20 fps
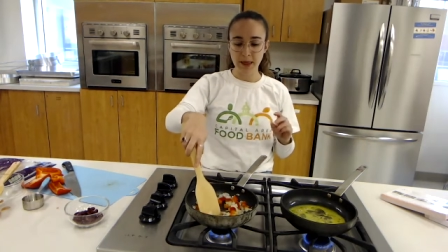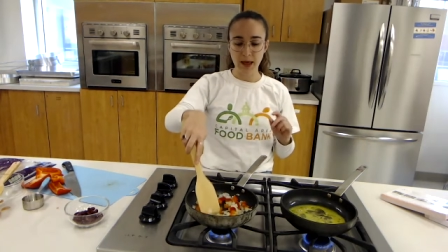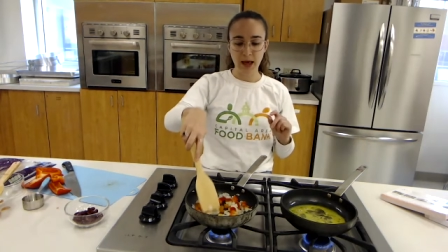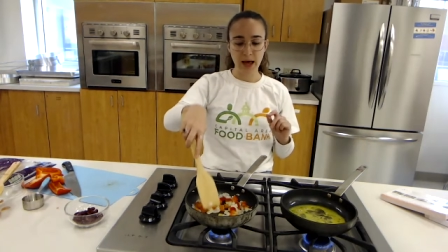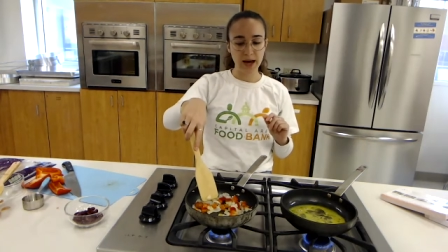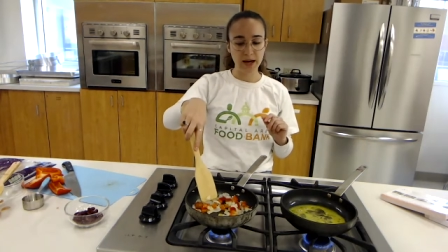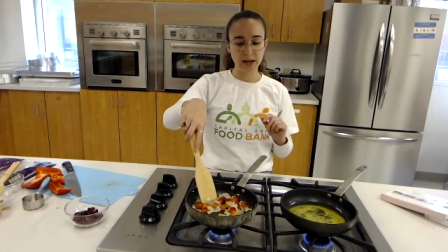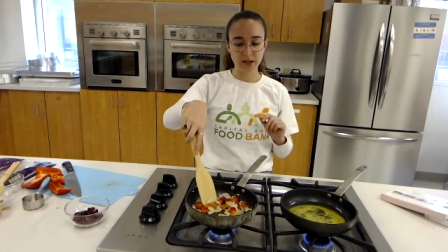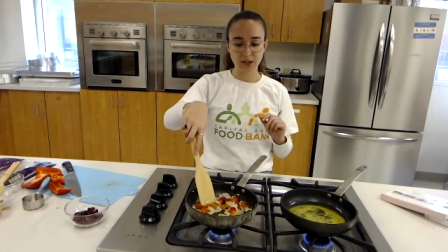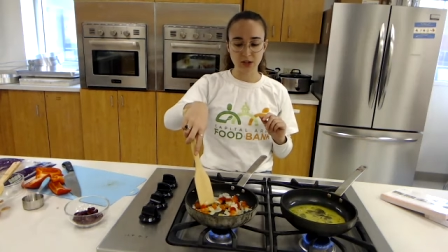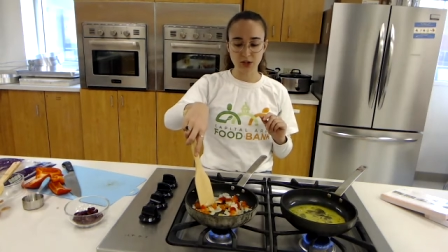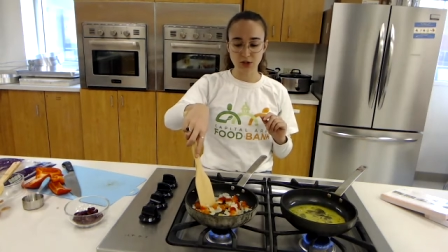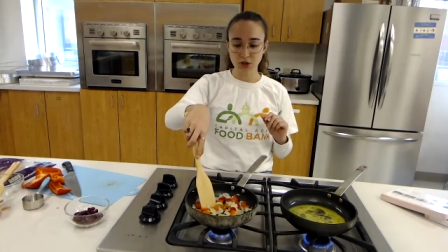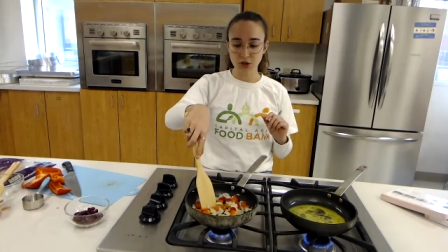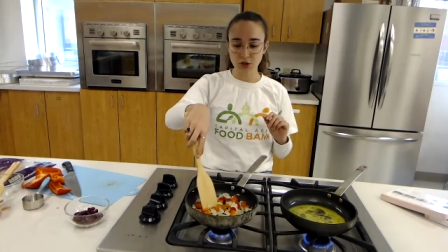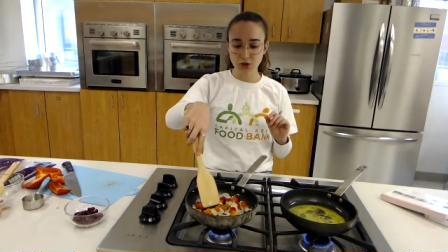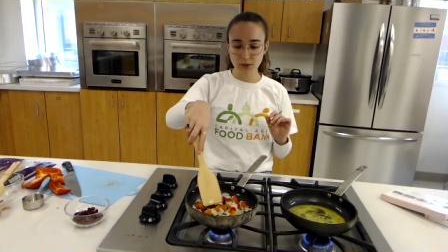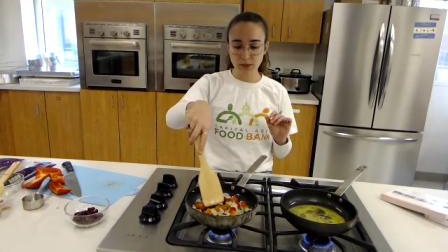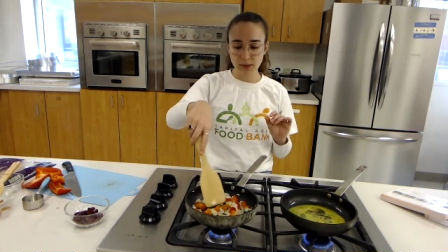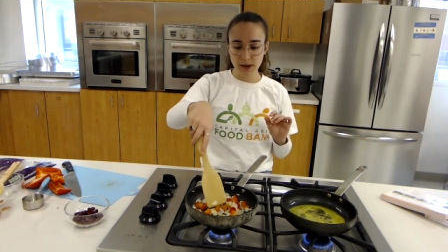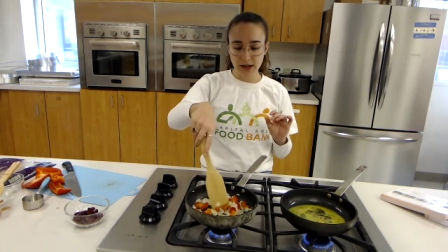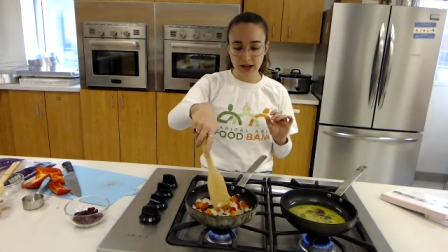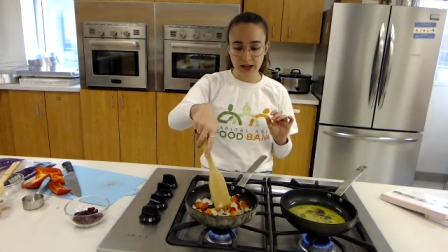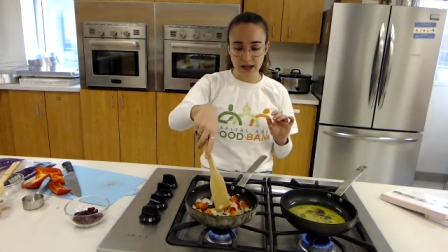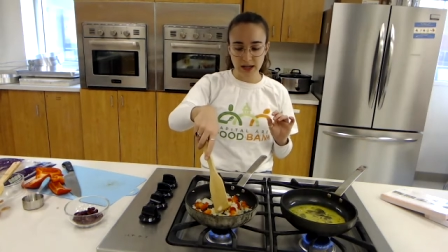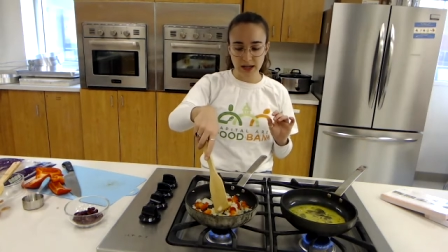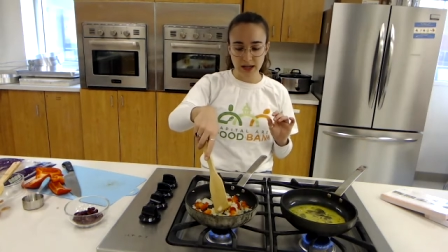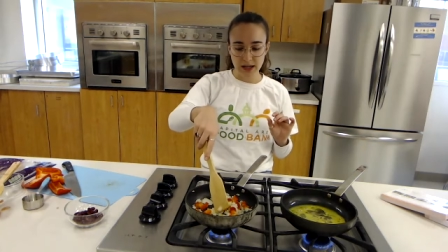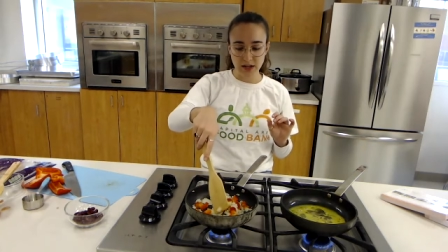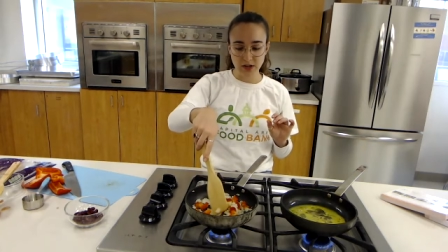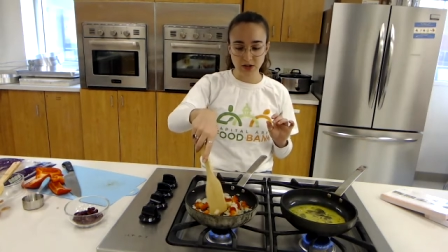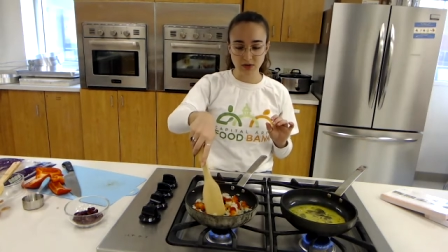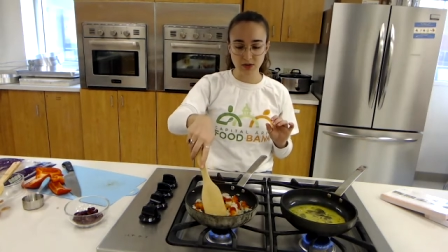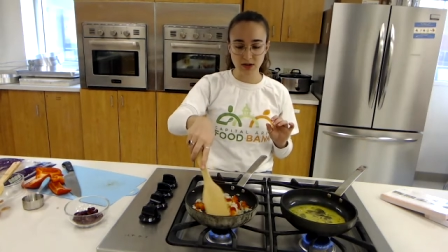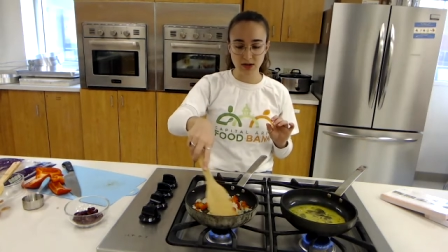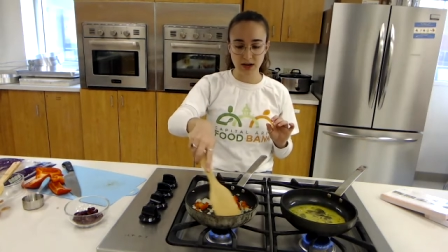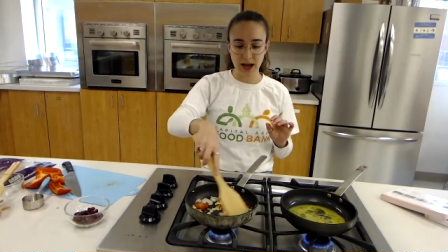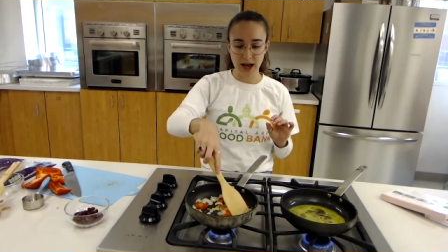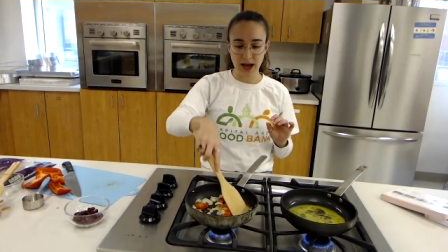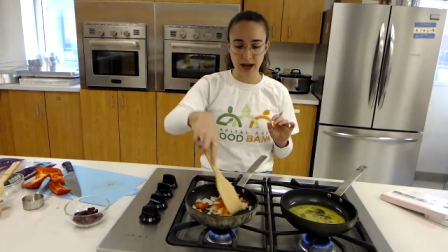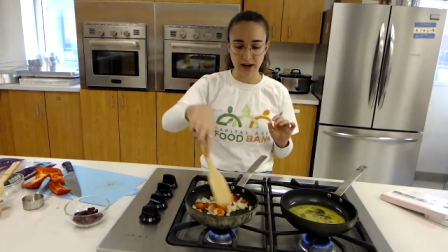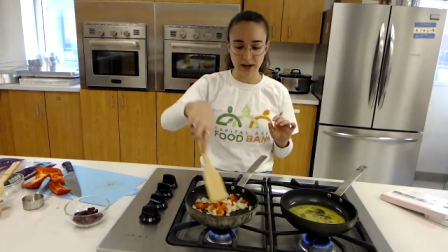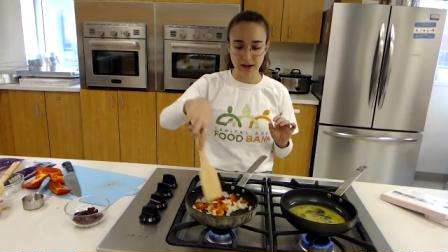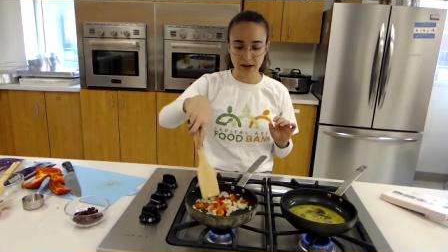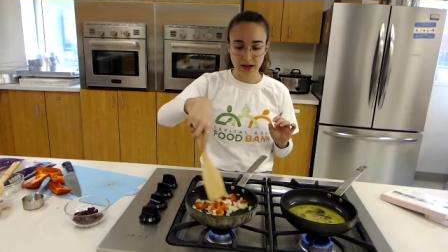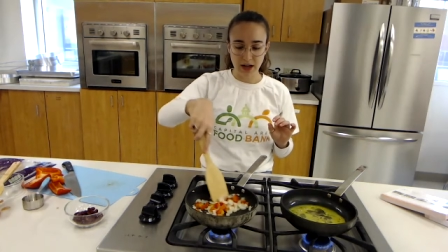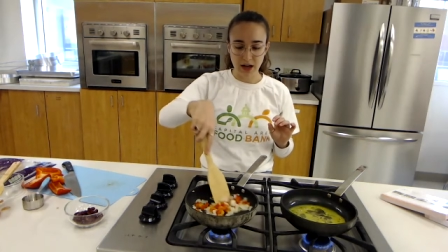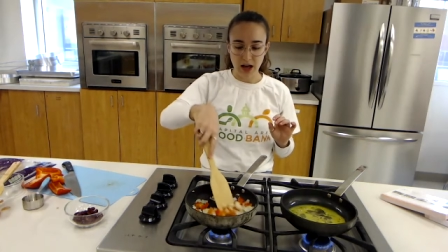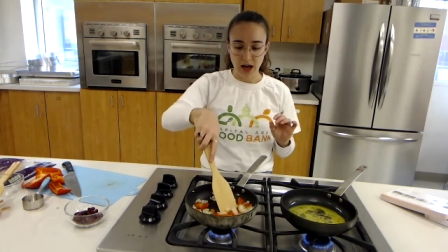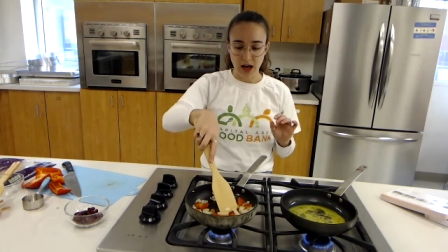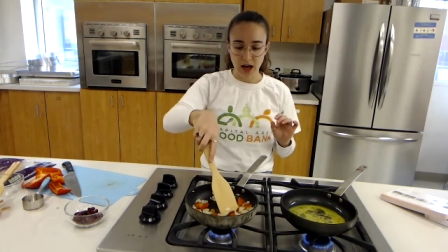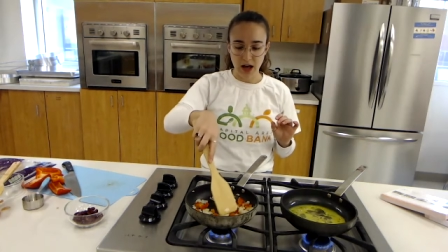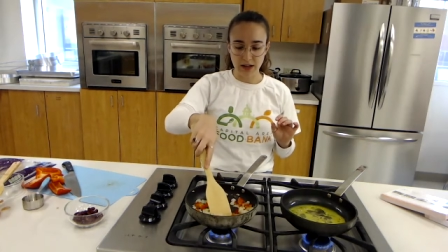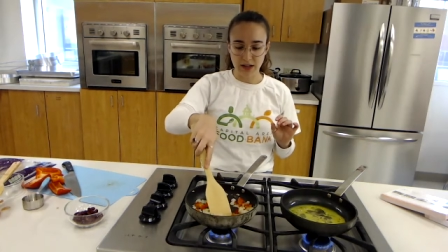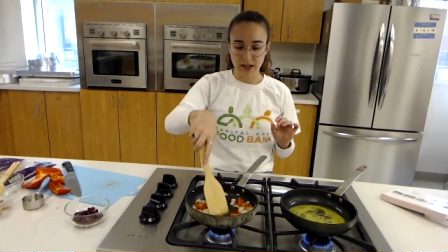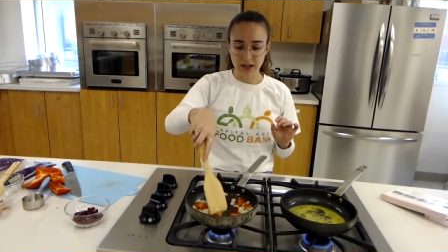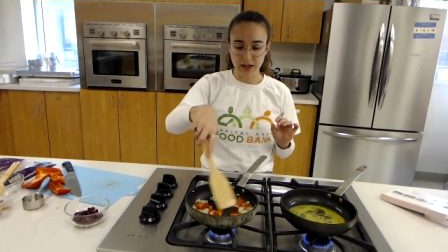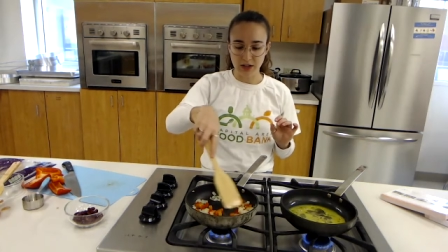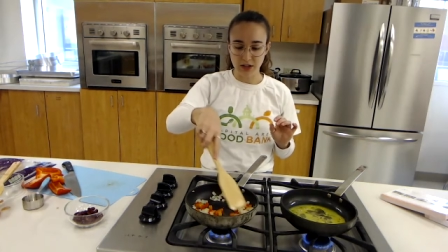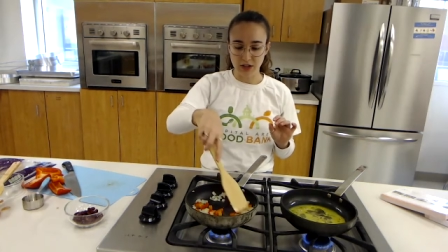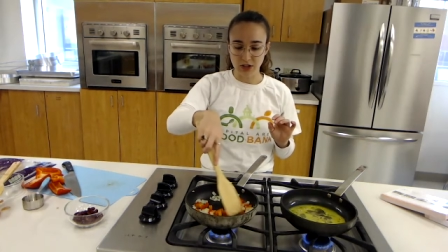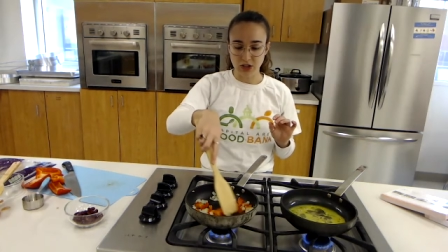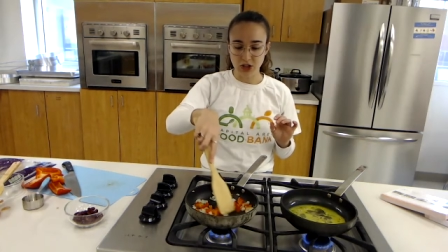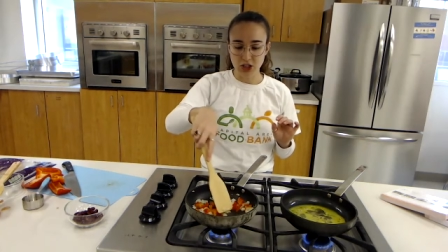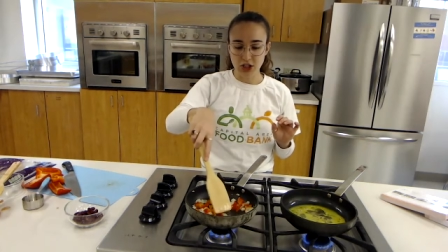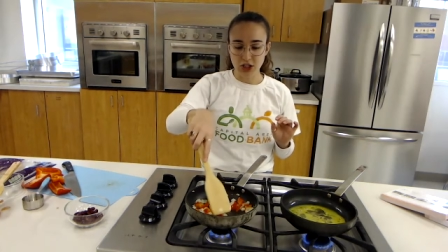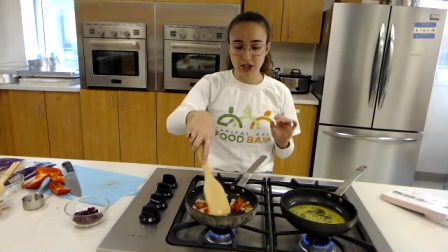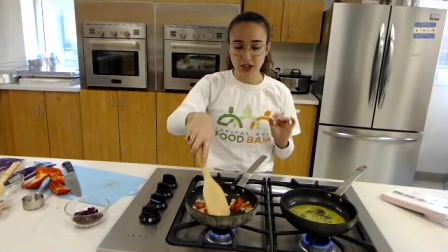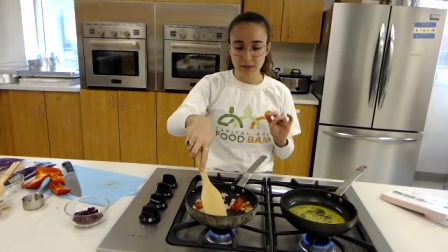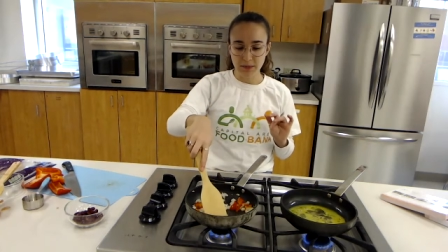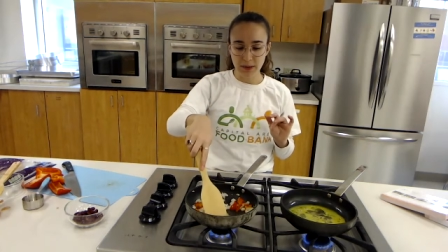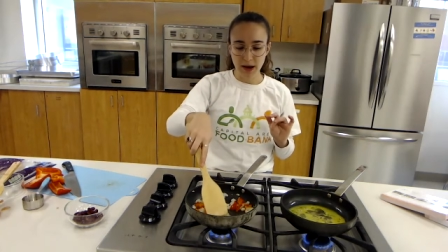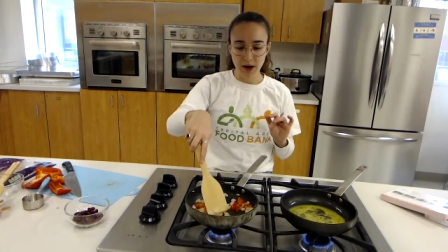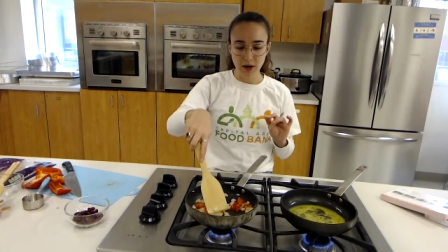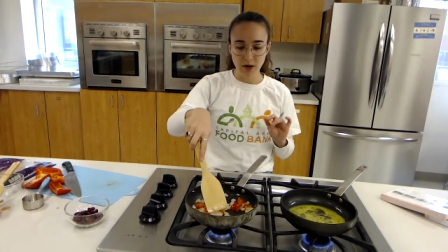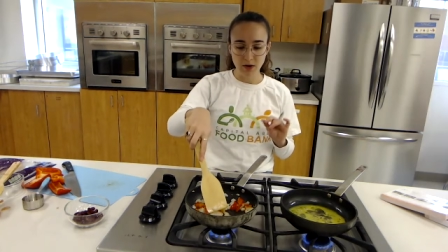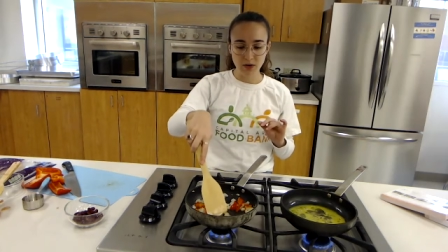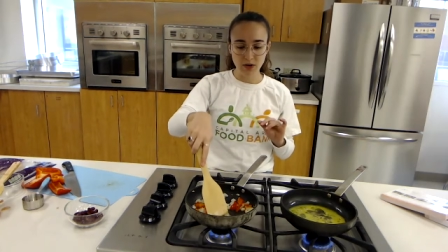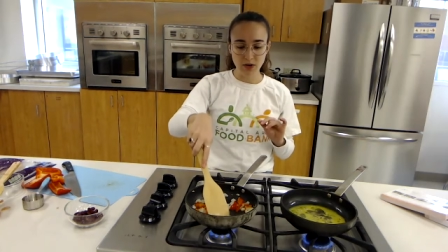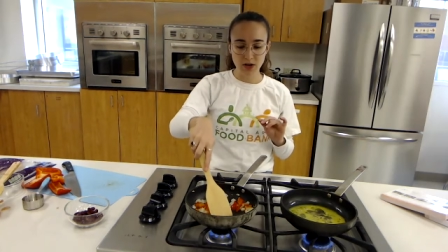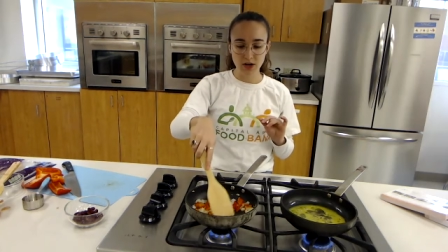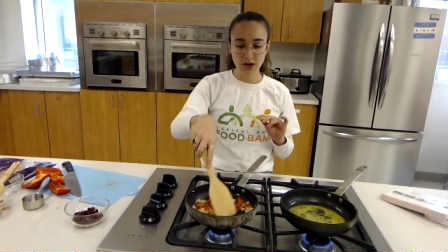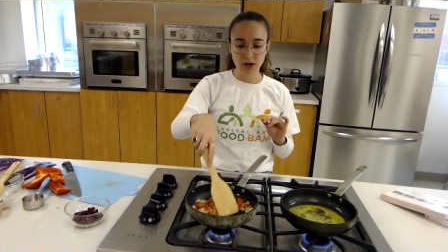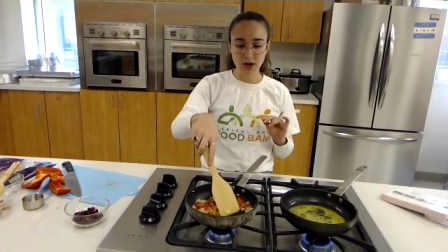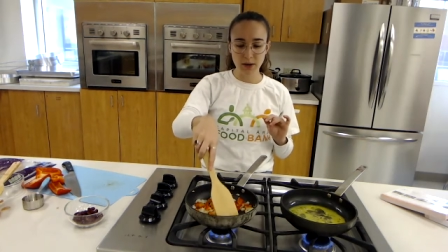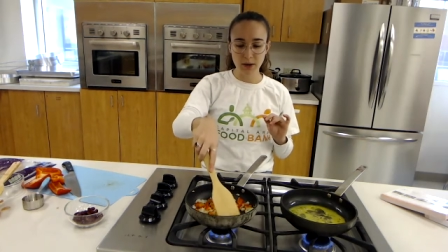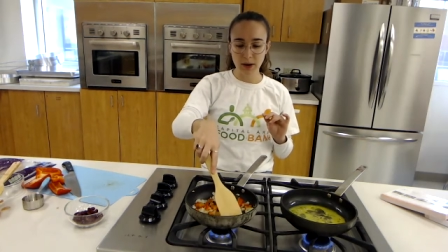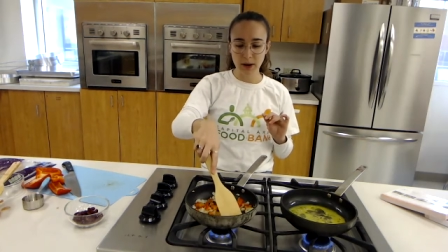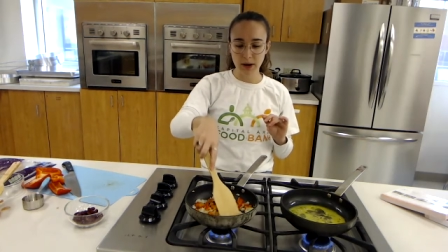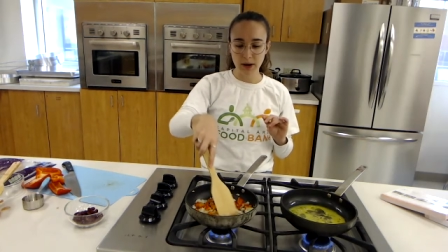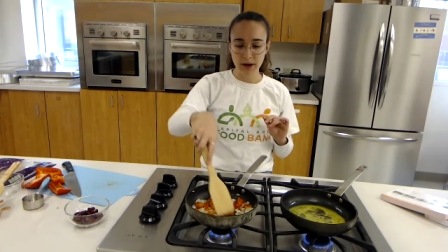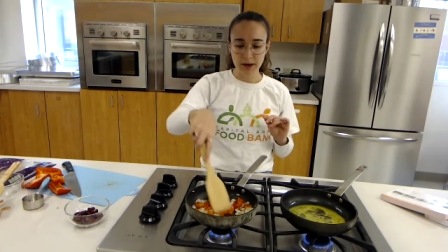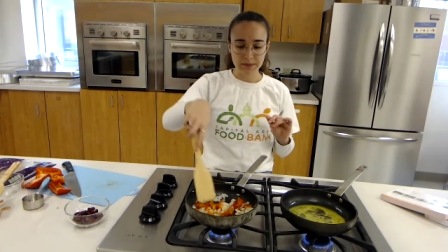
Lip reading: add a little cumin in, you could add a little chili powder,